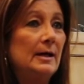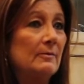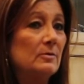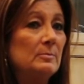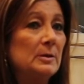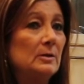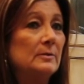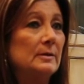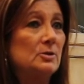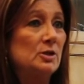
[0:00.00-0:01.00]
every
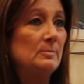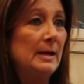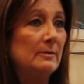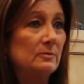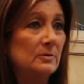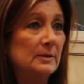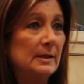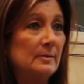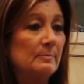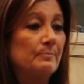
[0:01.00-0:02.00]
meal that she made for
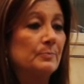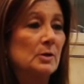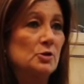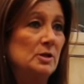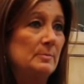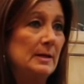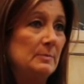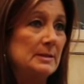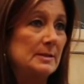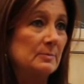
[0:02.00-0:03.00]
them, she
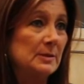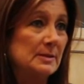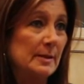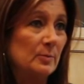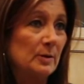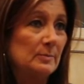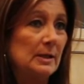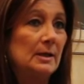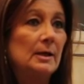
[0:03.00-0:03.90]
made me something separate.